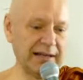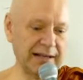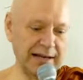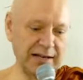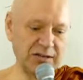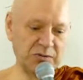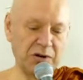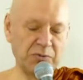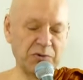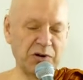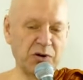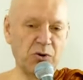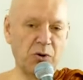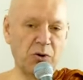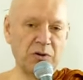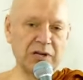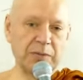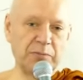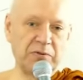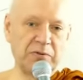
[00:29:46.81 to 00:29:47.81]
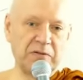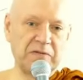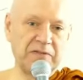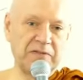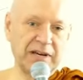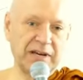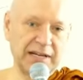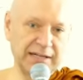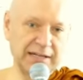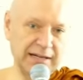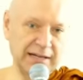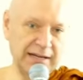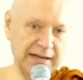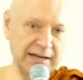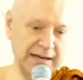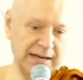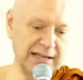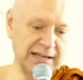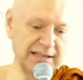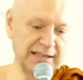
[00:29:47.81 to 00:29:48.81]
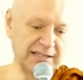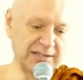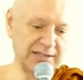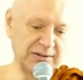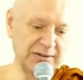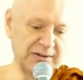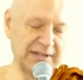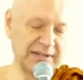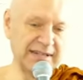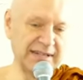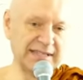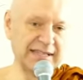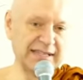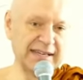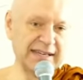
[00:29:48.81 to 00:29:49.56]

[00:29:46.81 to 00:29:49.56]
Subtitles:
That's why we call him perfected in the suttas.